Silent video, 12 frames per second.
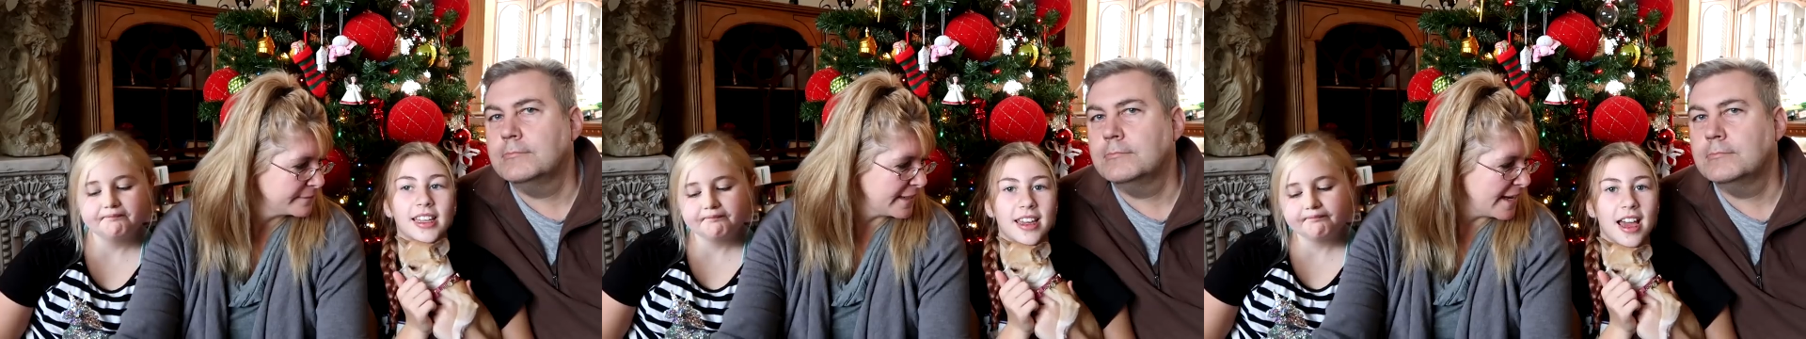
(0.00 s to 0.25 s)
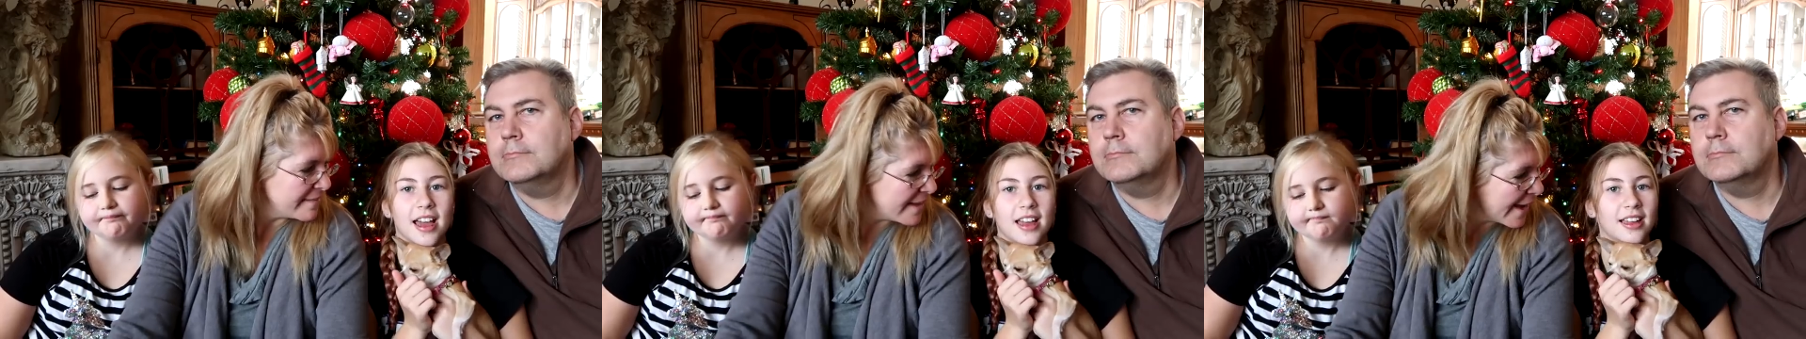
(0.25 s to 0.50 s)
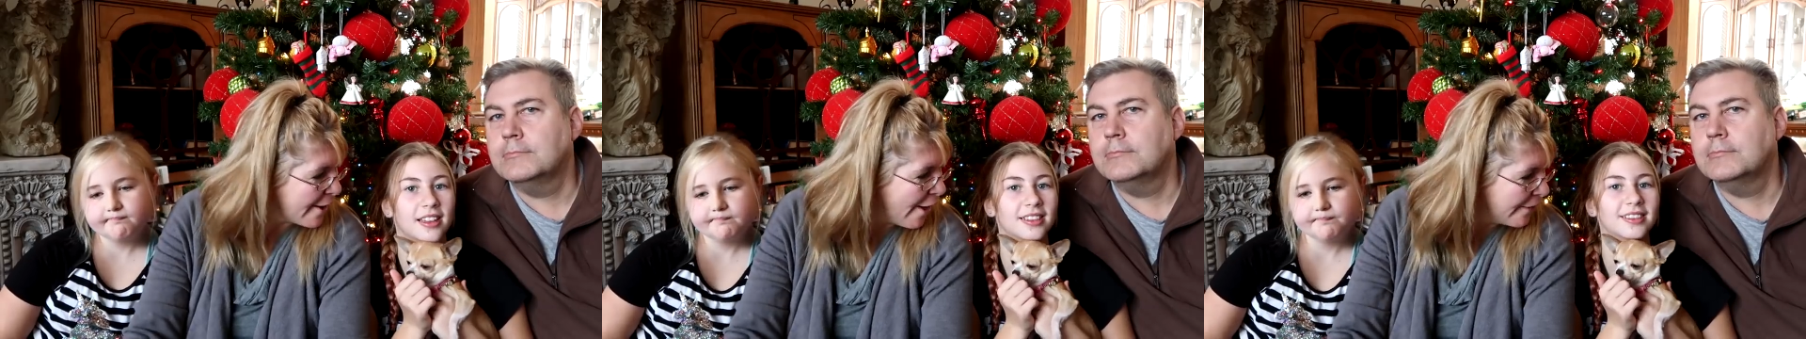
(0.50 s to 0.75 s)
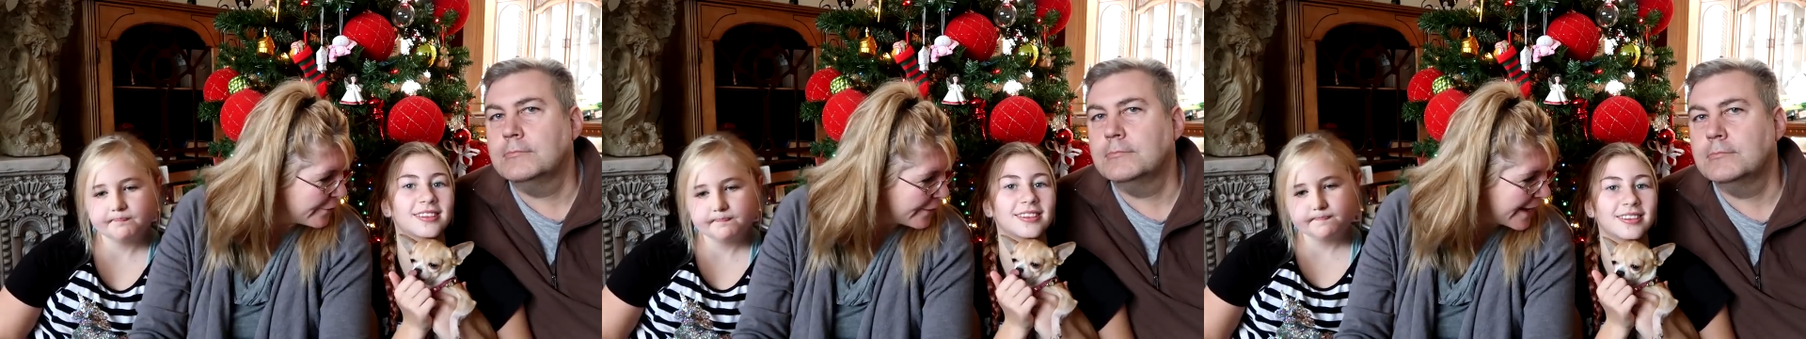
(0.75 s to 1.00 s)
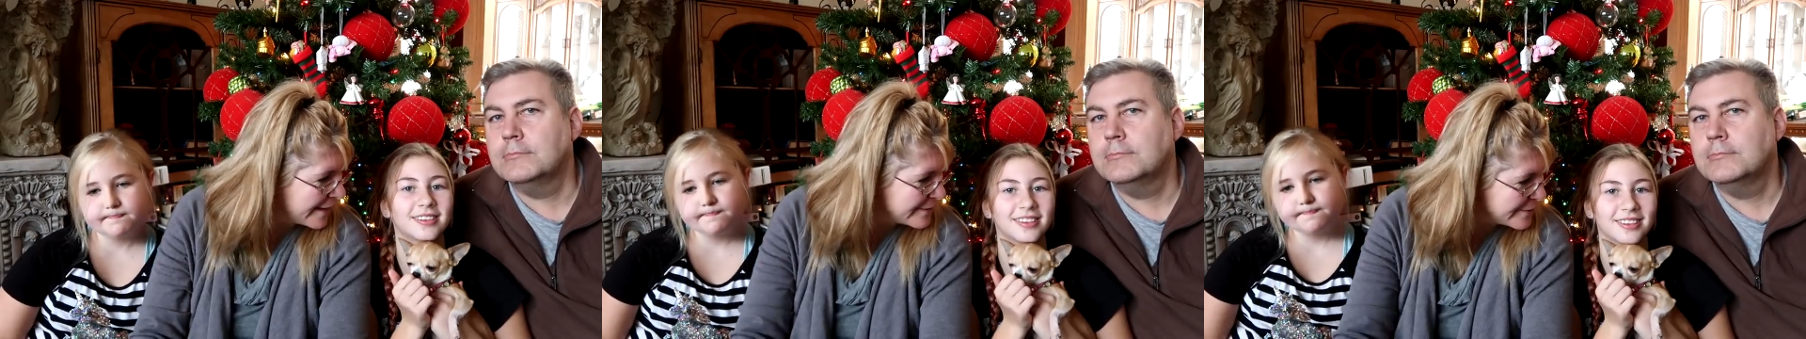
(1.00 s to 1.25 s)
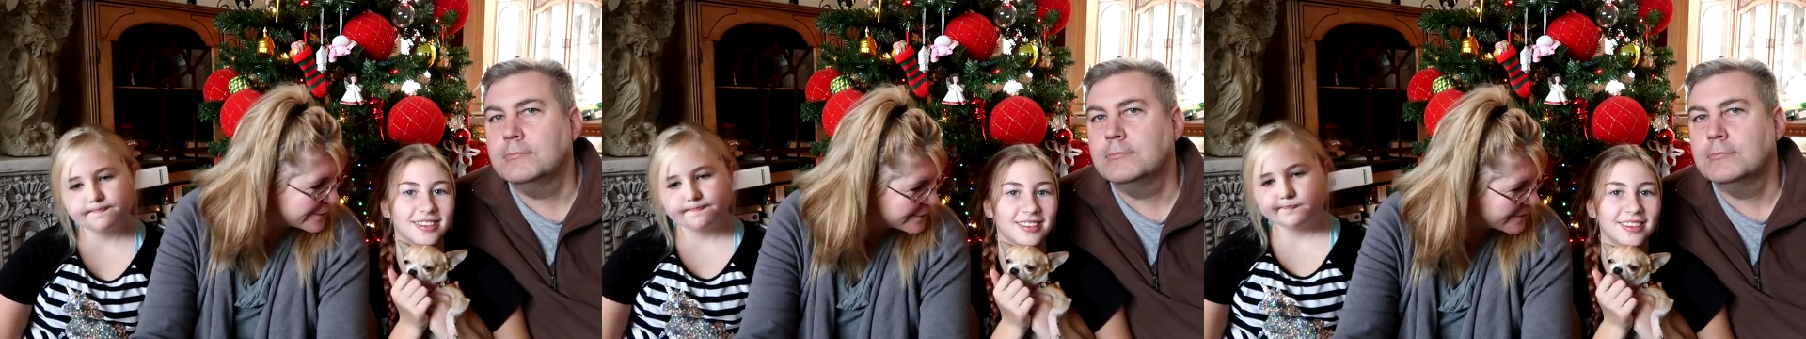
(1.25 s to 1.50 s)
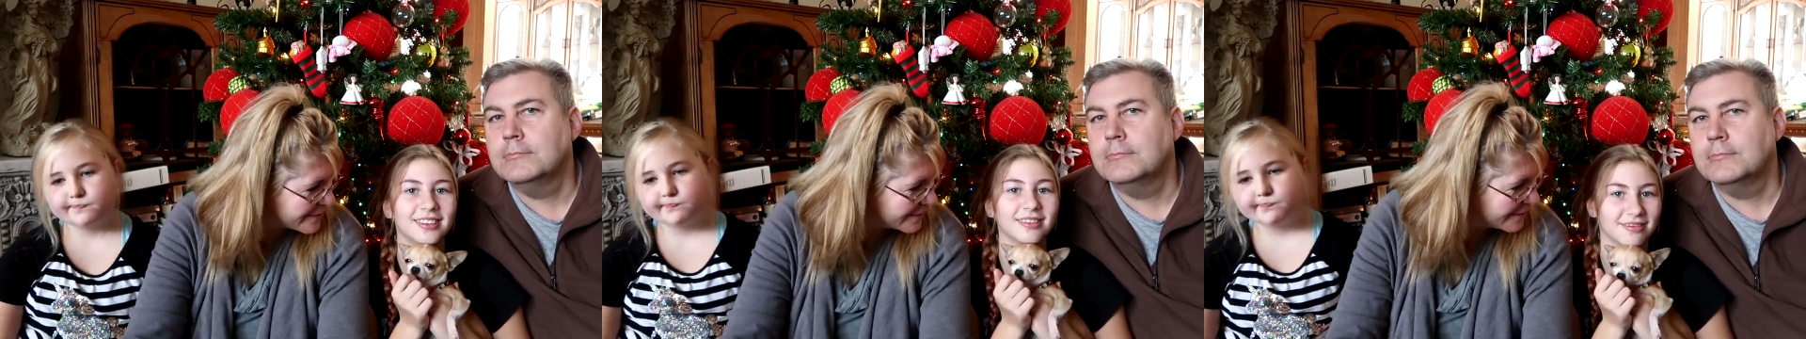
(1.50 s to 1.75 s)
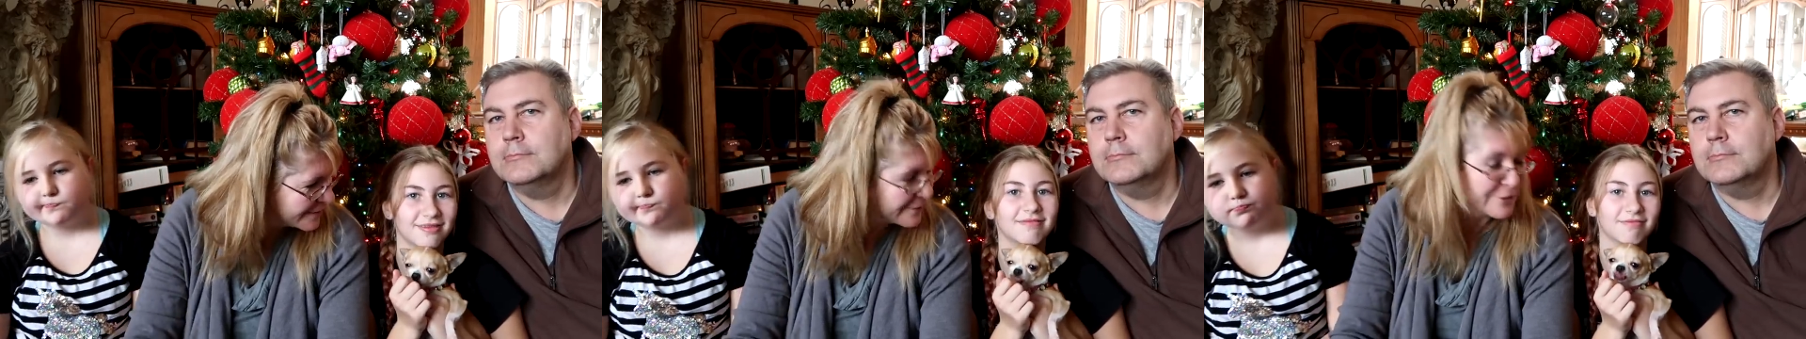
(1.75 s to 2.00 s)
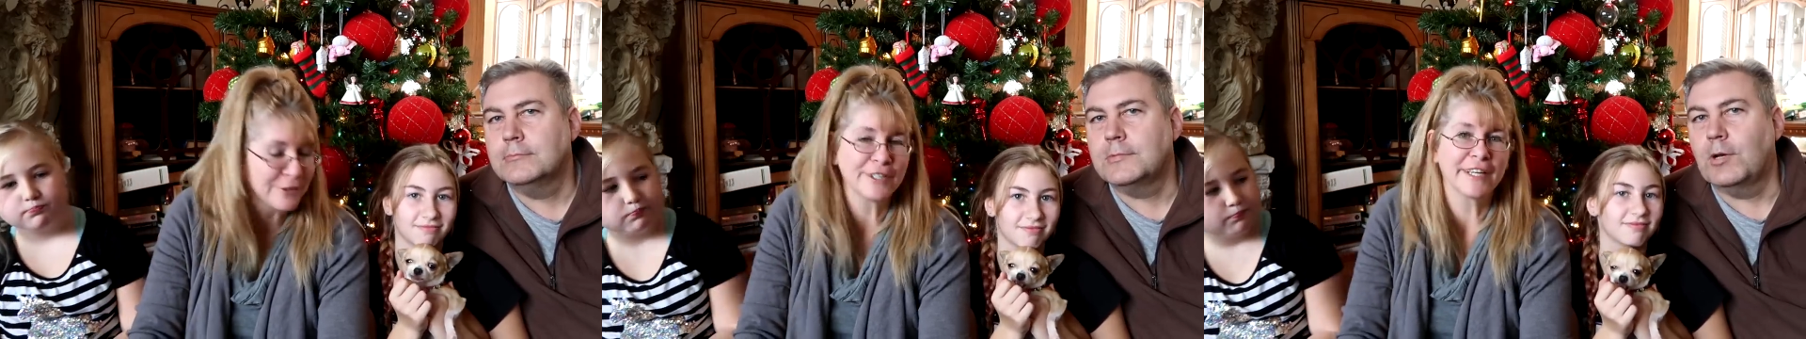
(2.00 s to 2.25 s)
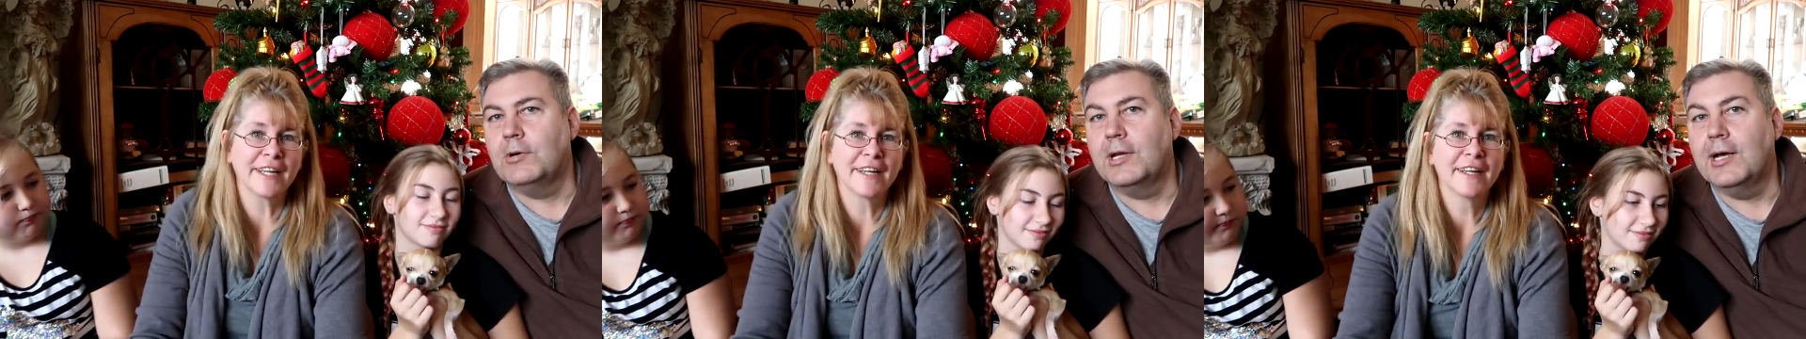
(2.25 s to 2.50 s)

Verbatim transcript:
Speaker 1: Did I take all your answers? Sorry.